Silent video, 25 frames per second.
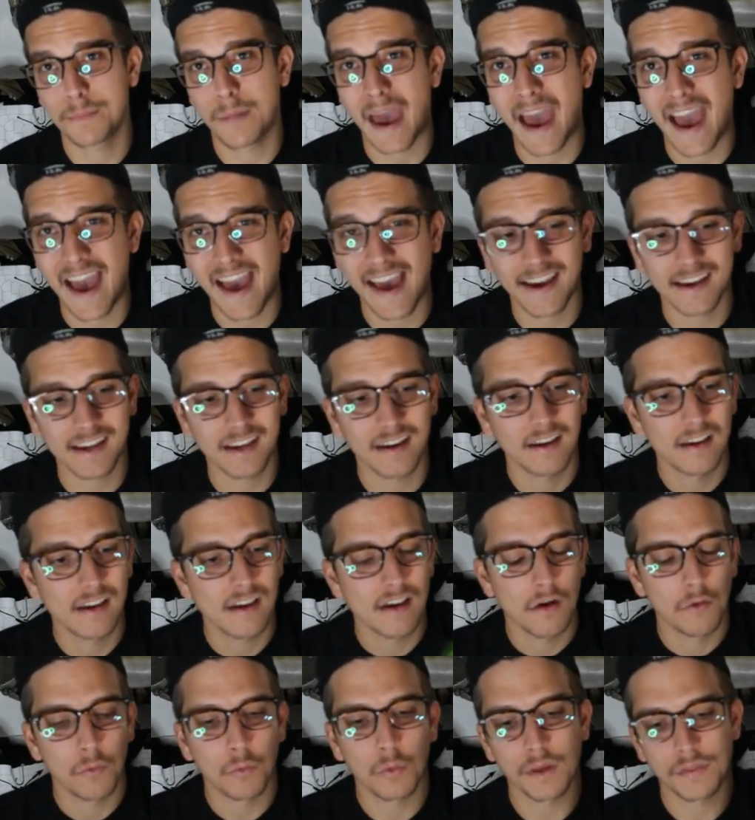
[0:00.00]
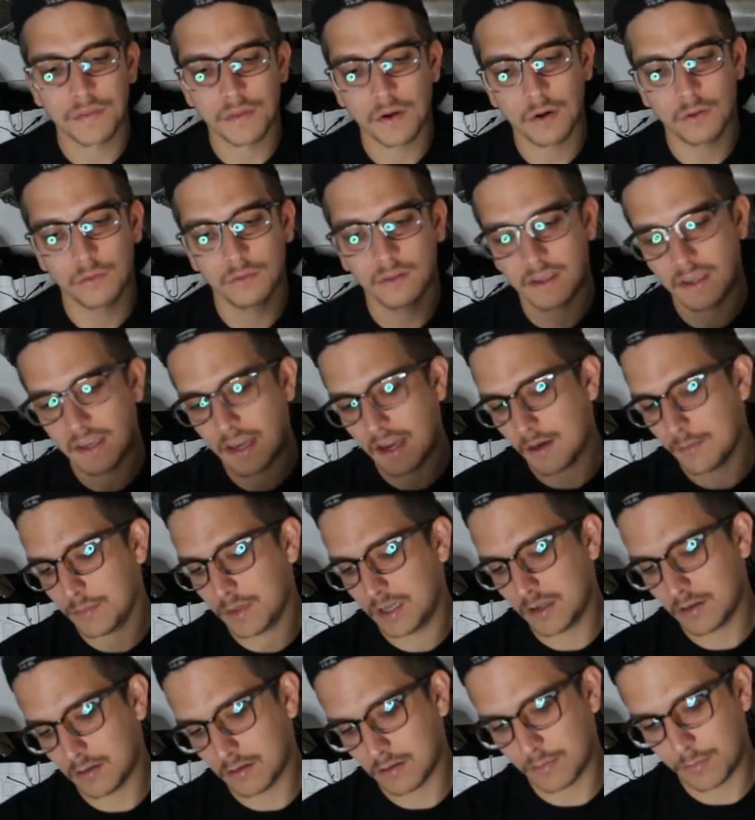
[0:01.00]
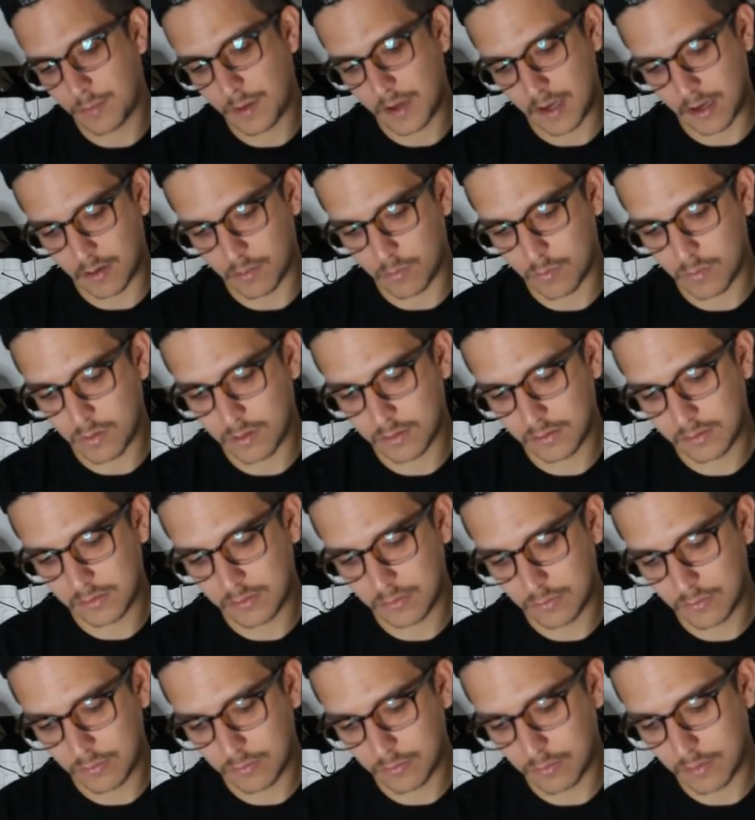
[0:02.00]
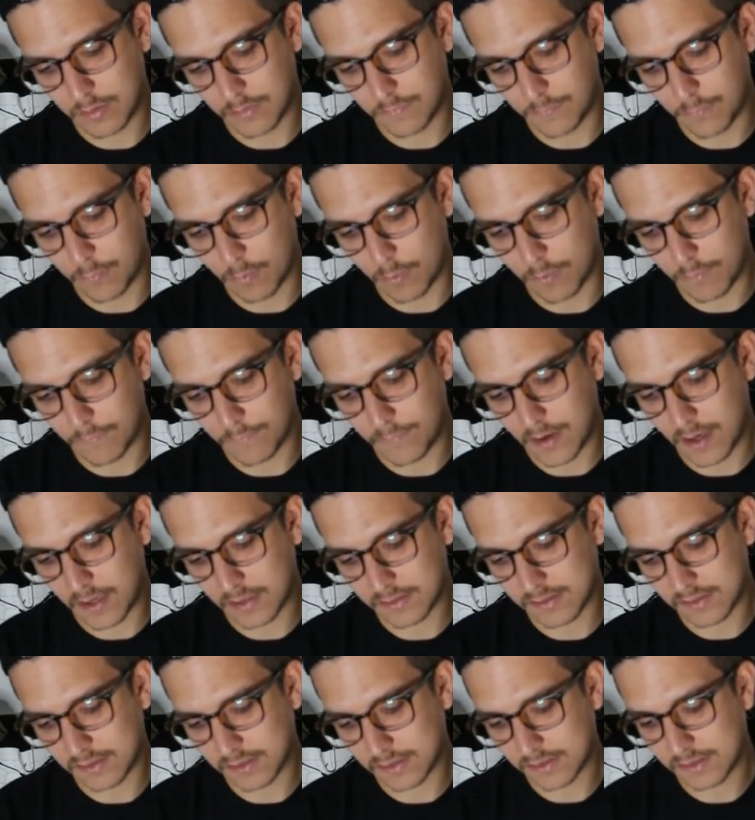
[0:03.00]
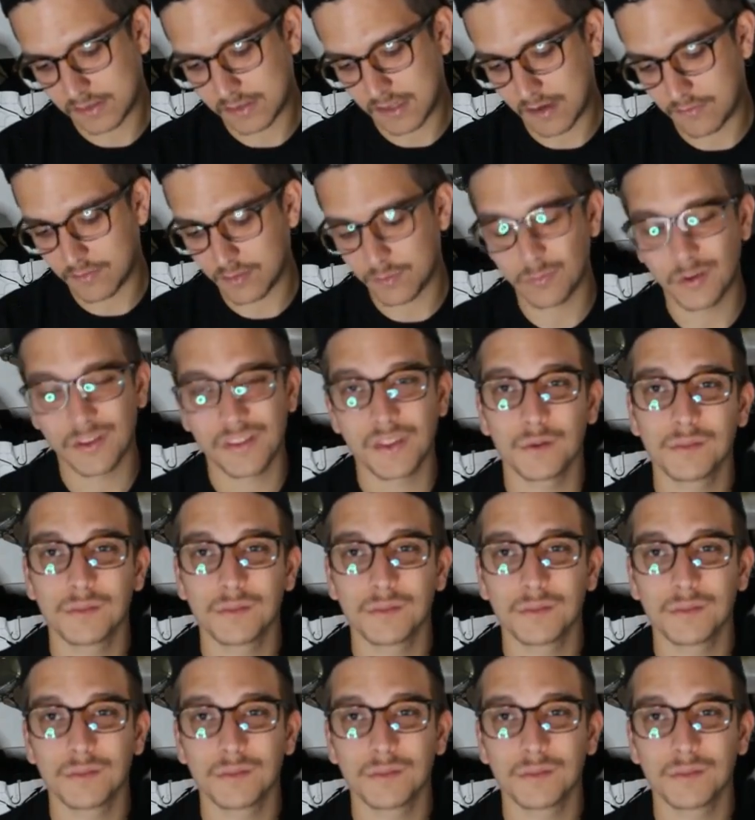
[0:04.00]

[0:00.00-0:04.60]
pack, with only, how many are in a pack? 1, 2, 3, 4, 5, 6, 7. With